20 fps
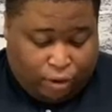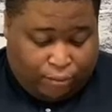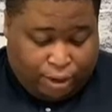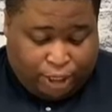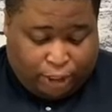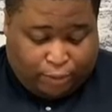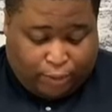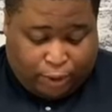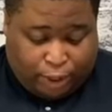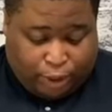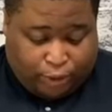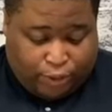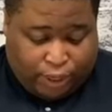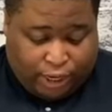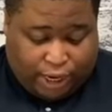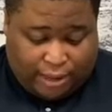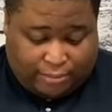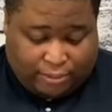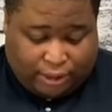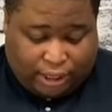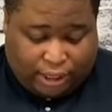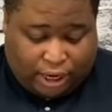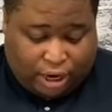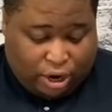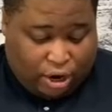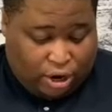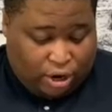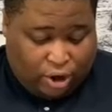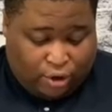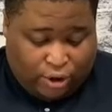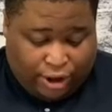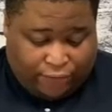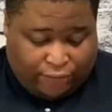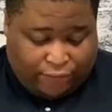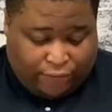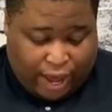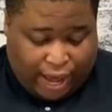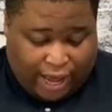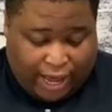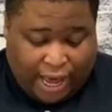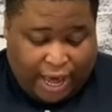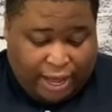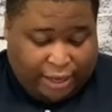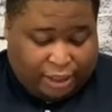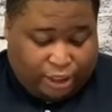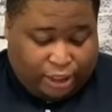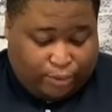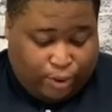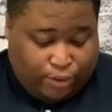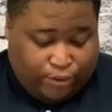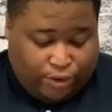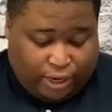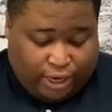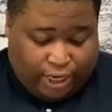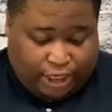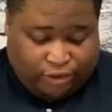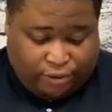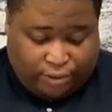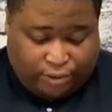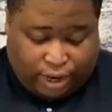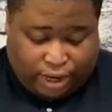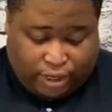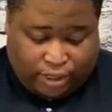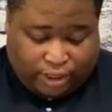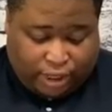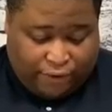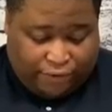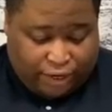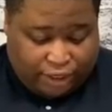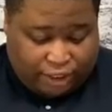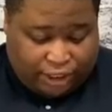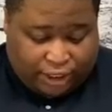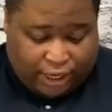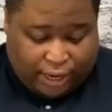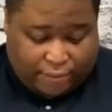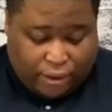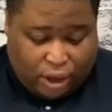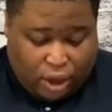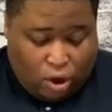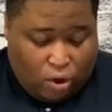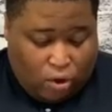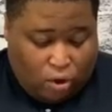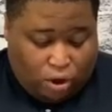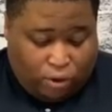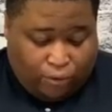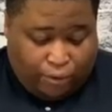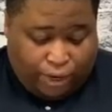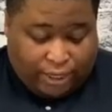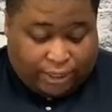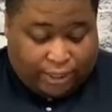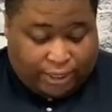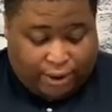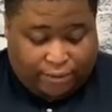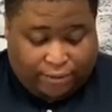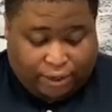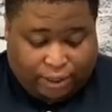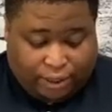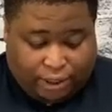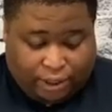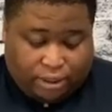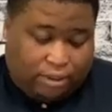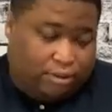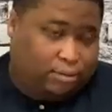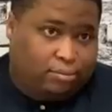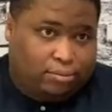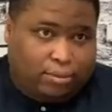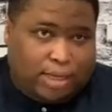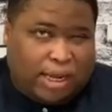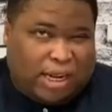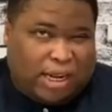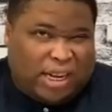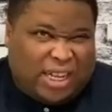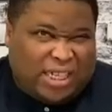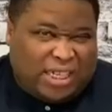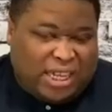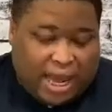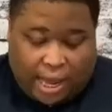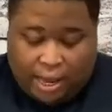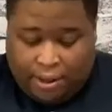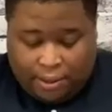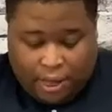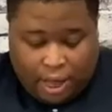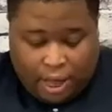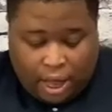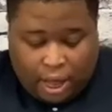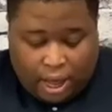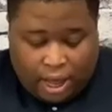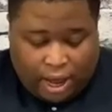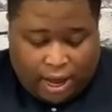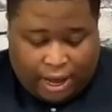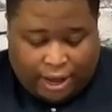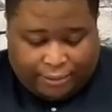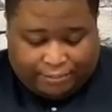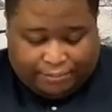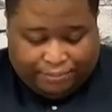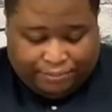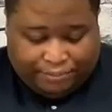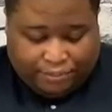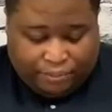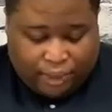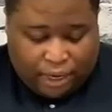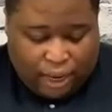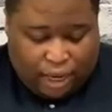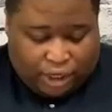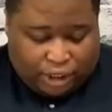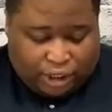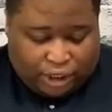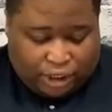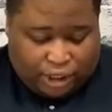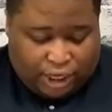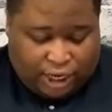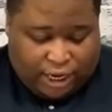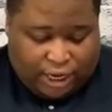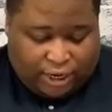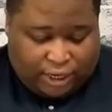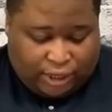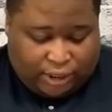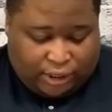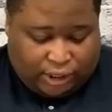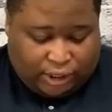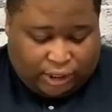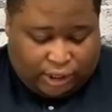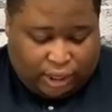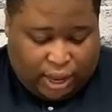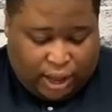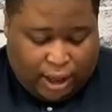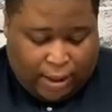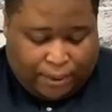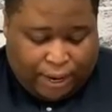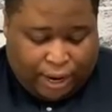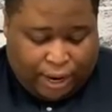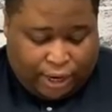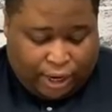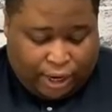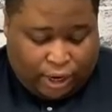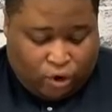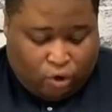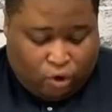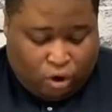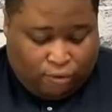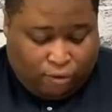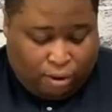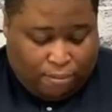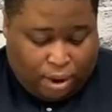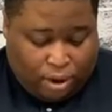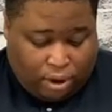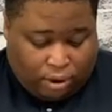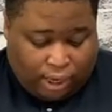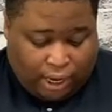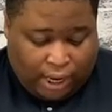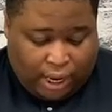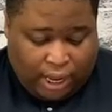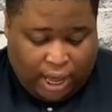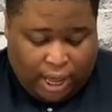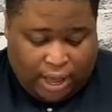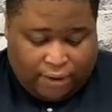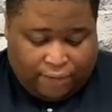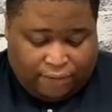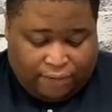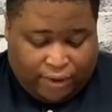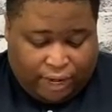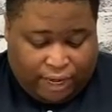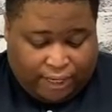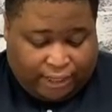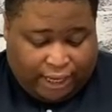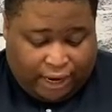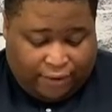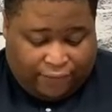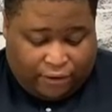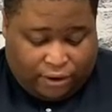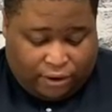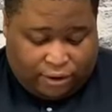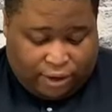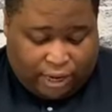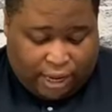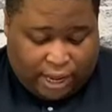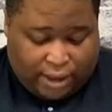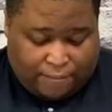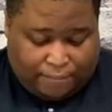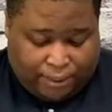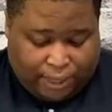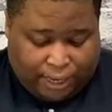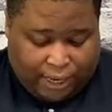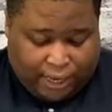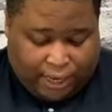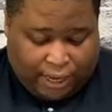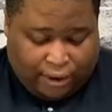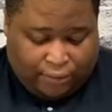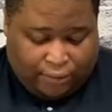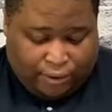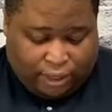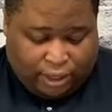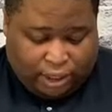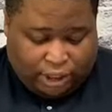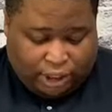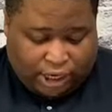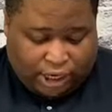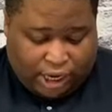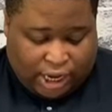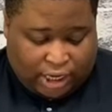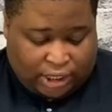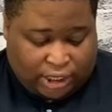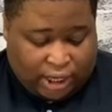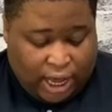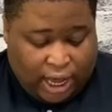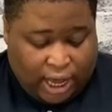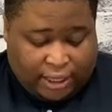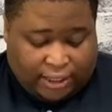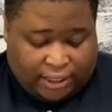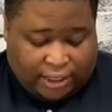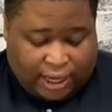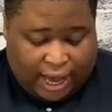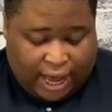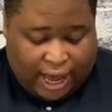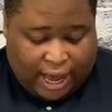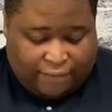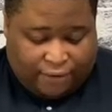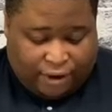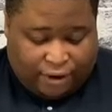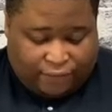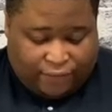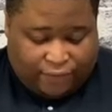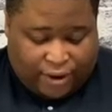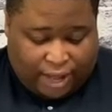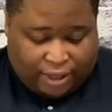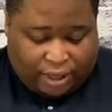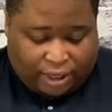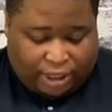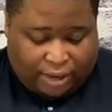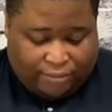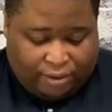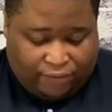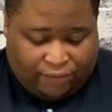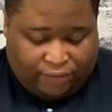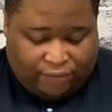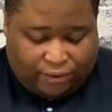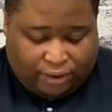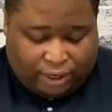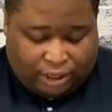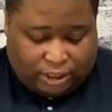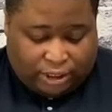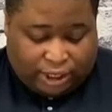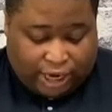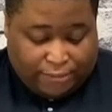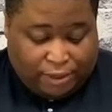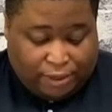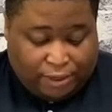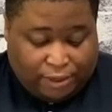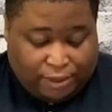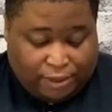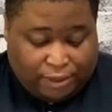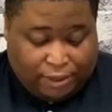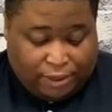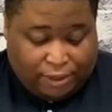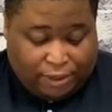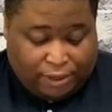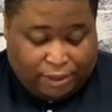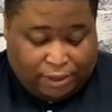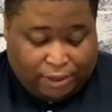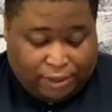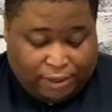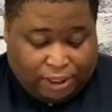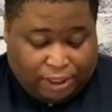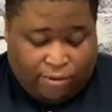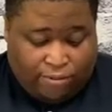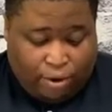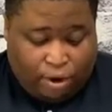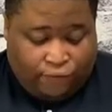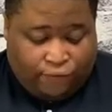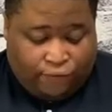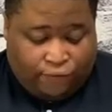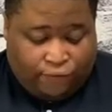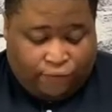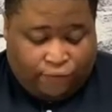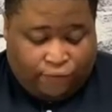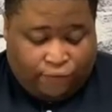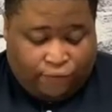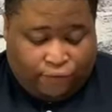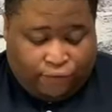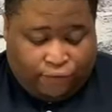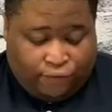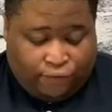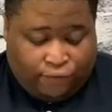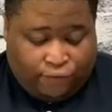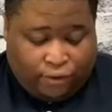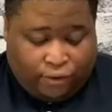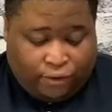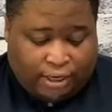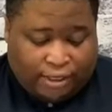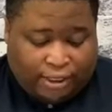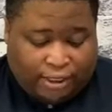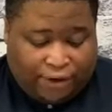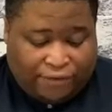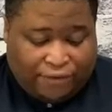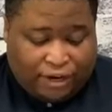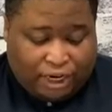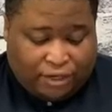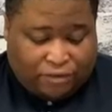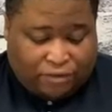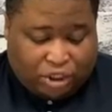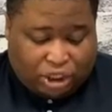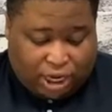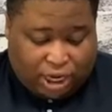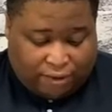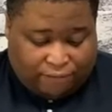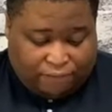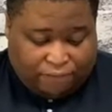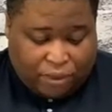Britney Spears, when it comes to her ongoing fight to be released from her conservatorship. On Wednesday, which is technically today, she appeared in court remotely via telephone and pleaded with the judge to have her father, Jamie Spears, removed from her conservatorship.